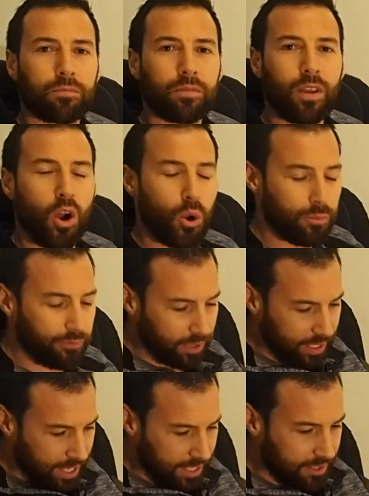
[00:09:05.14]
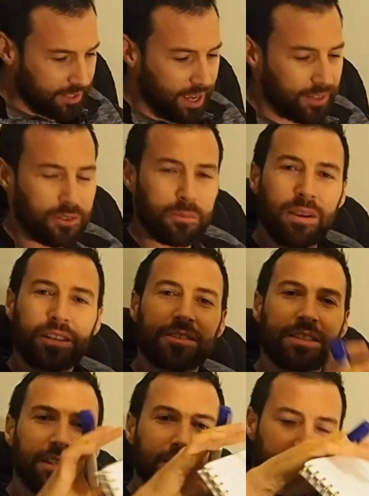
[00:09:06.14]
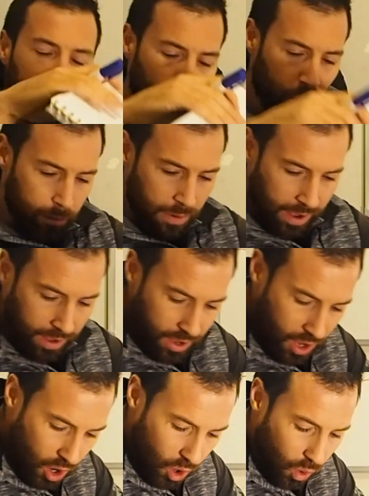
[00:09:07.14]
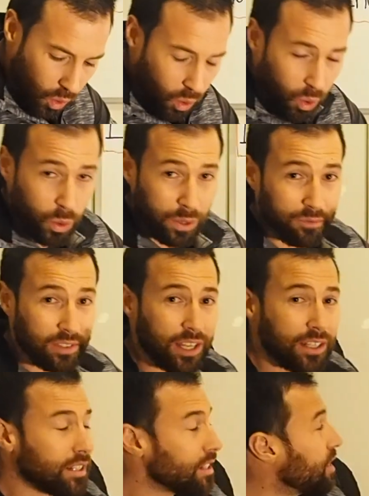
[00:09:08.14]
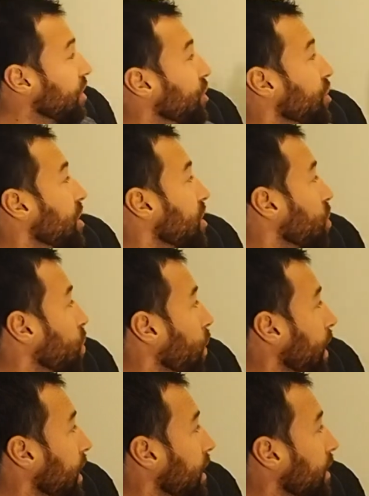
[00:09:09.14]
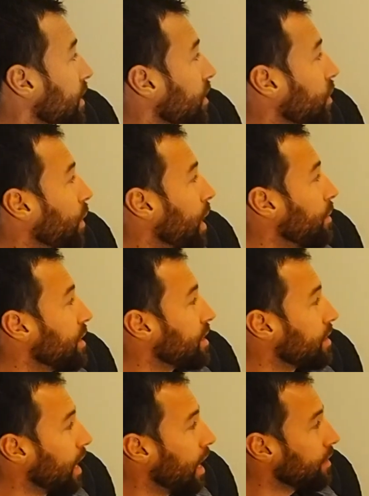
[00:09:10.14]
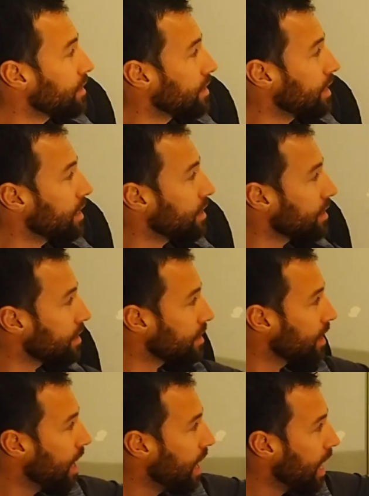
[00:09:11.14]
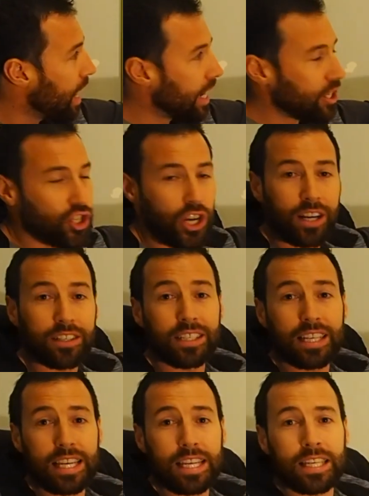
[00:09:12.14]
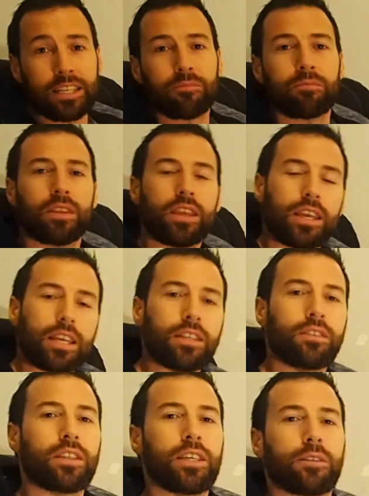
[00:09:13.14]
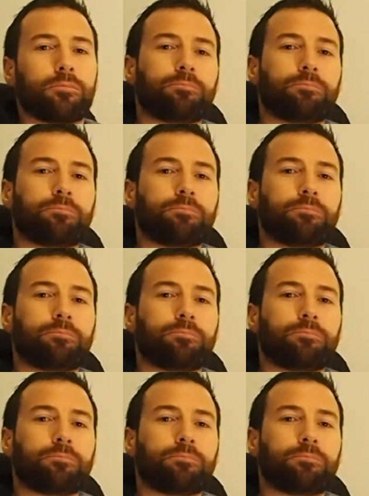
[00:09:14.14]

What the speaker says: Hopefully that started to make sense e hoa mā. All we've done is just tweak the way we start the sentence and chucked an E in there.